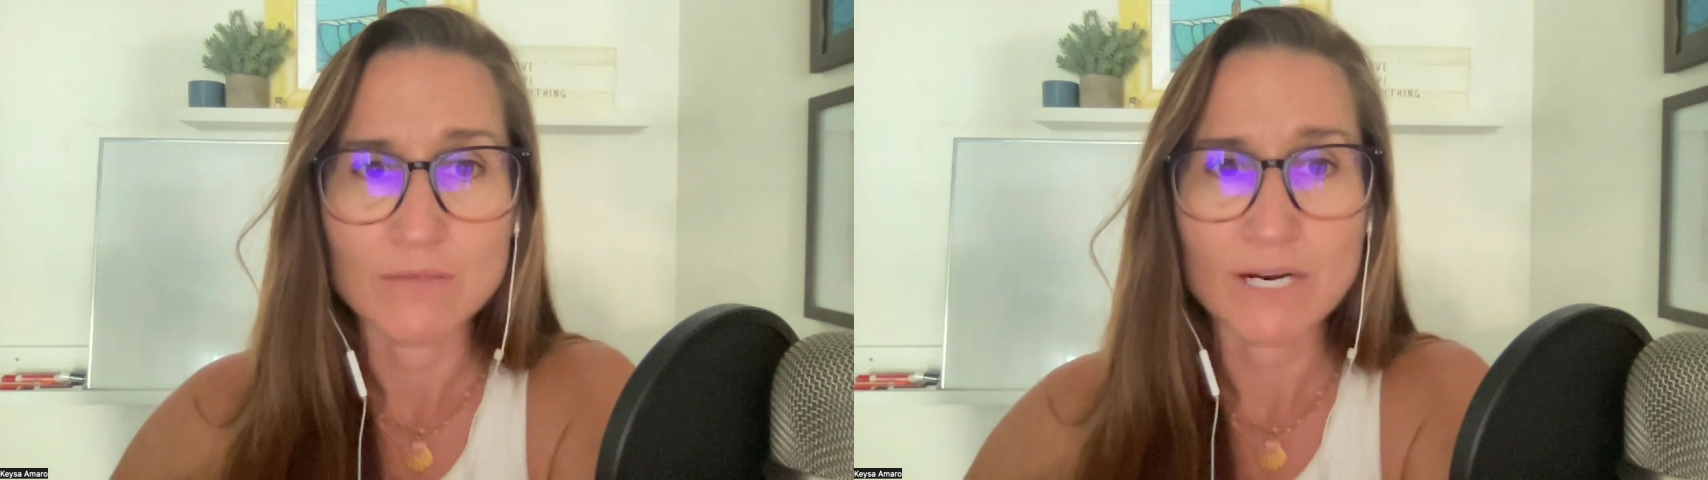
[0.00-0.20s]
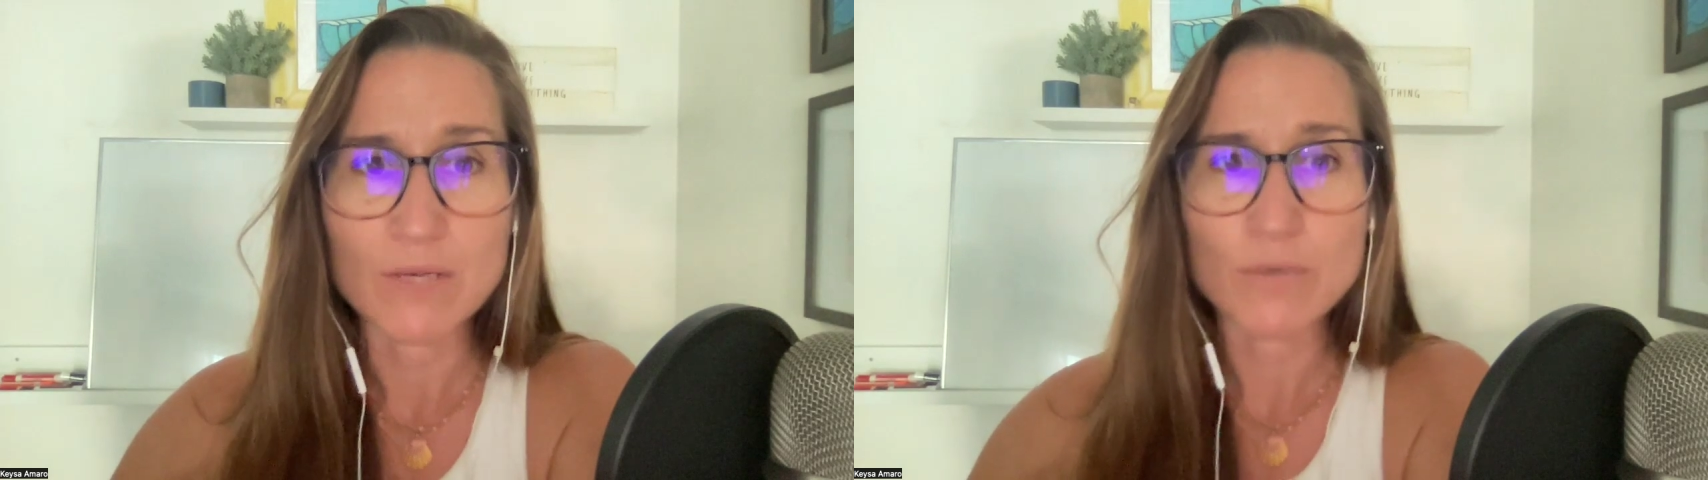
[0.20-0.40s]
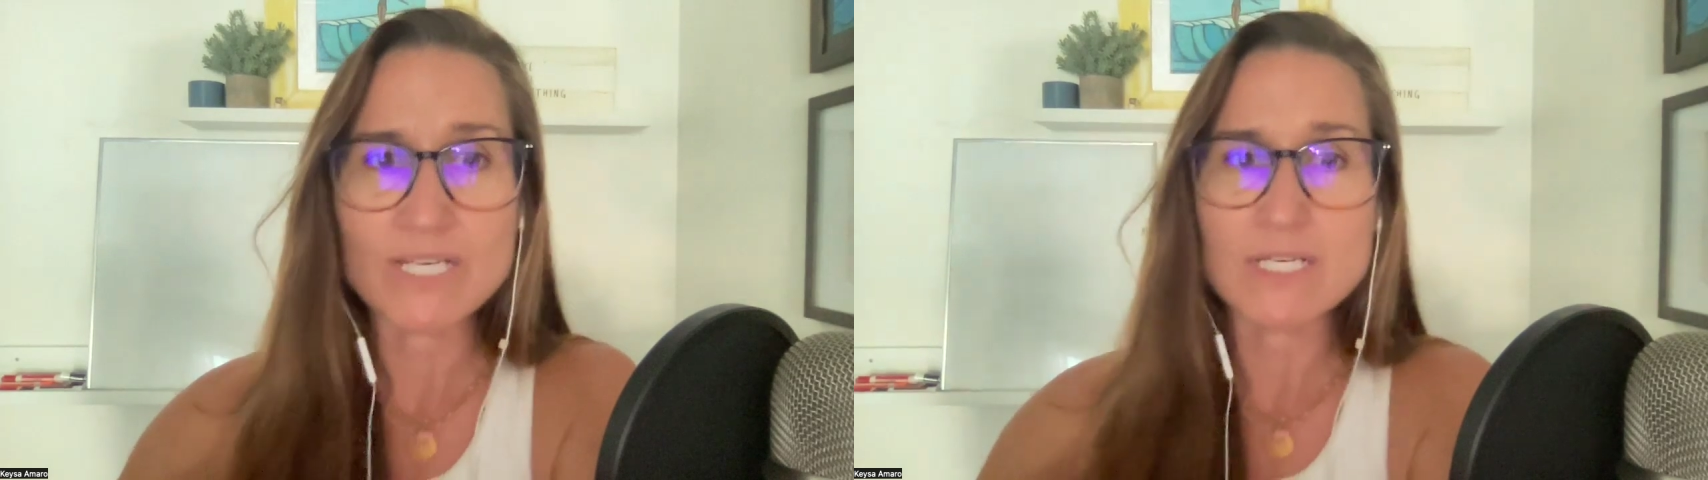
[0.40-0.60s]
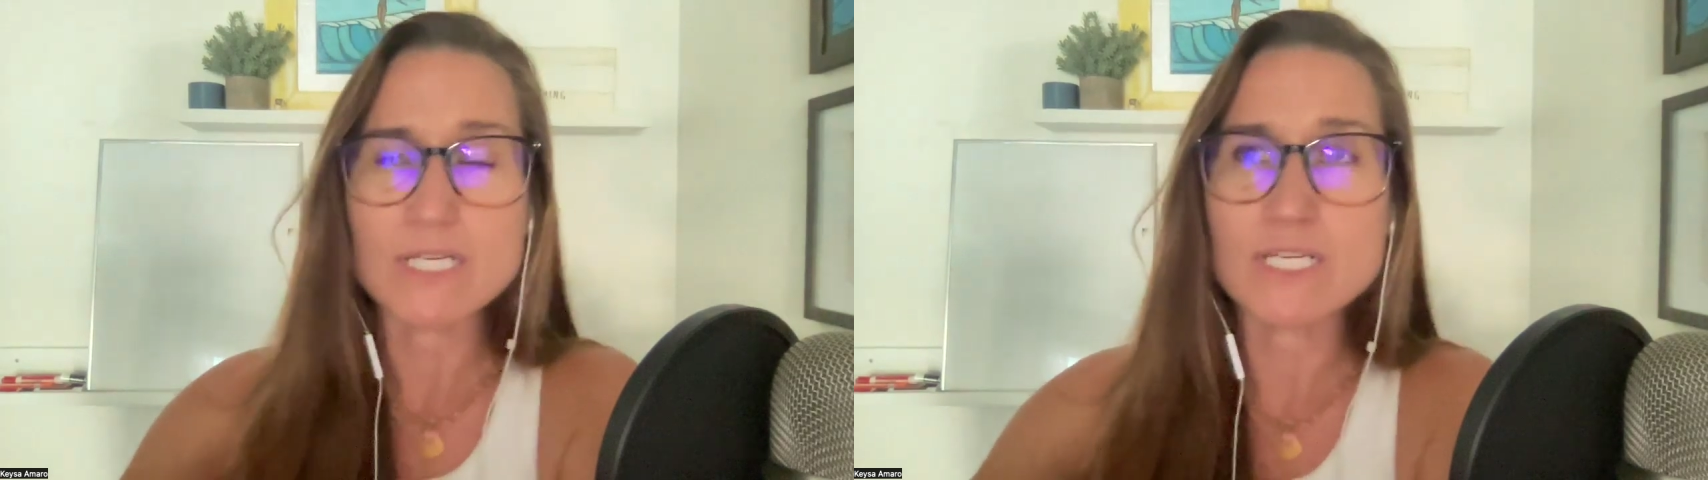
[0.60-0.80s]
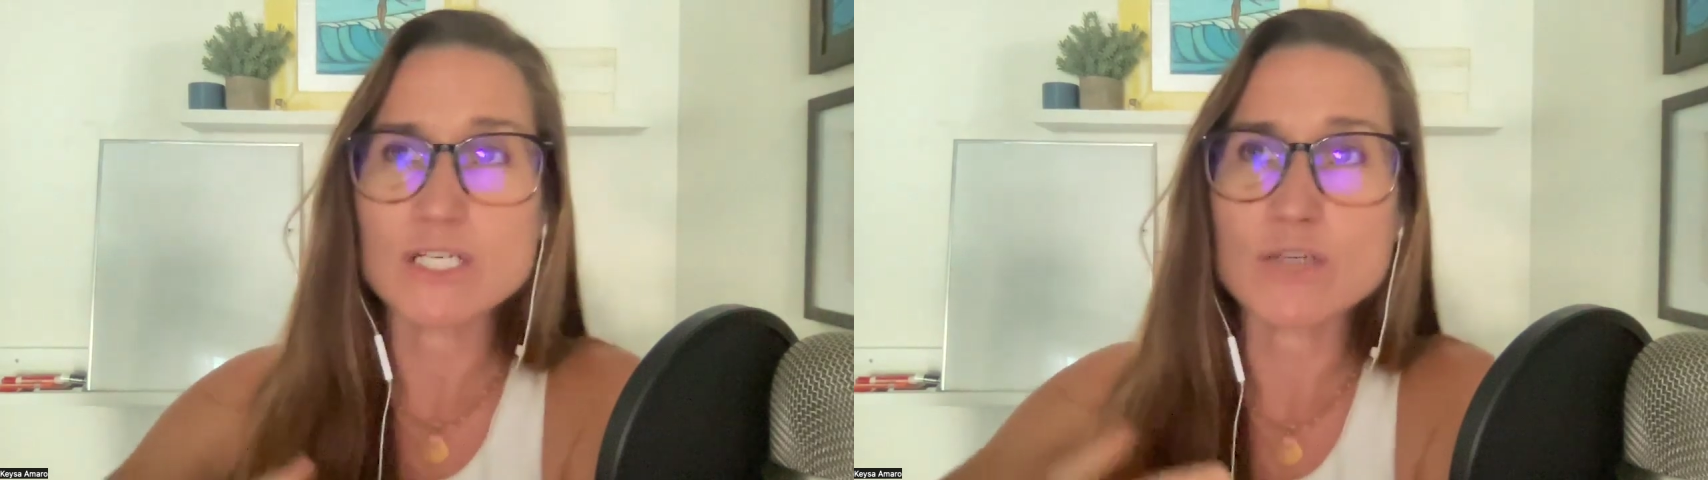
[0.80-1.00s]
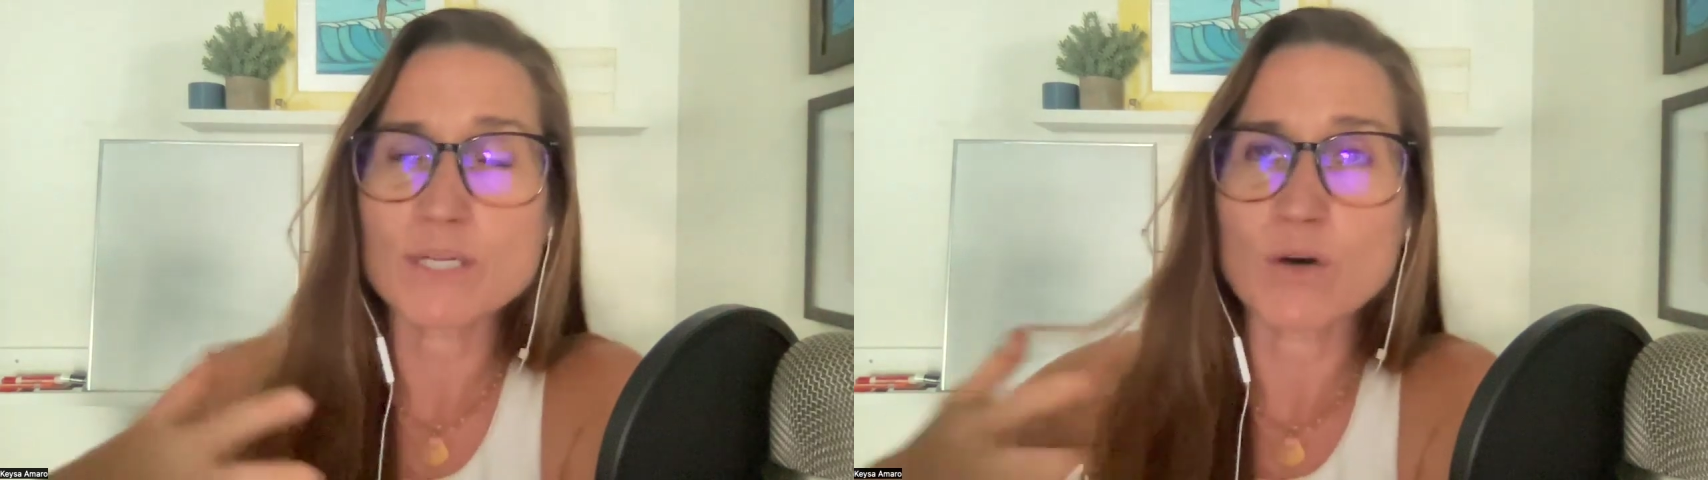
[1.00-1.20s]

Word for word: right? We need to be